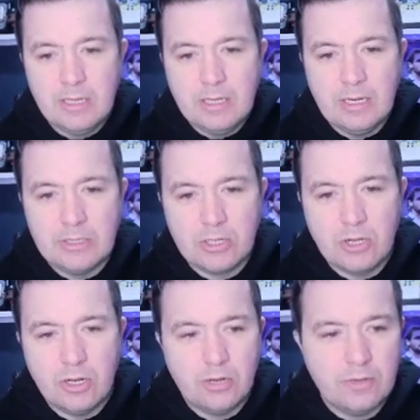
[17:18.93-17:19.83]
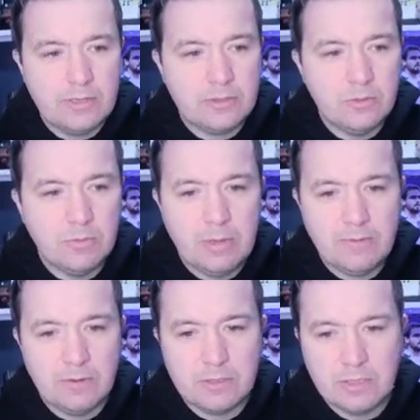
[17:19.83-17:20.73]
And it's a corner here to
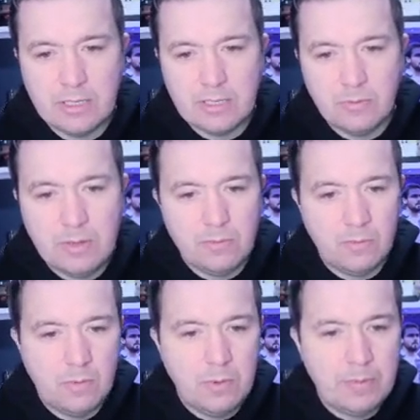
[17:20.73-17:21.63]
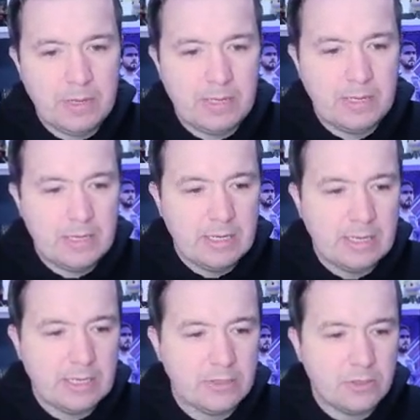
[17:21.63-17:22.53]
Pafos. And they whip, we whip it in. It
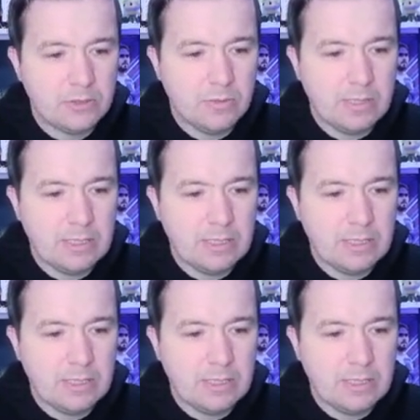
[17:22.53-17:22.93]
gets knocked away.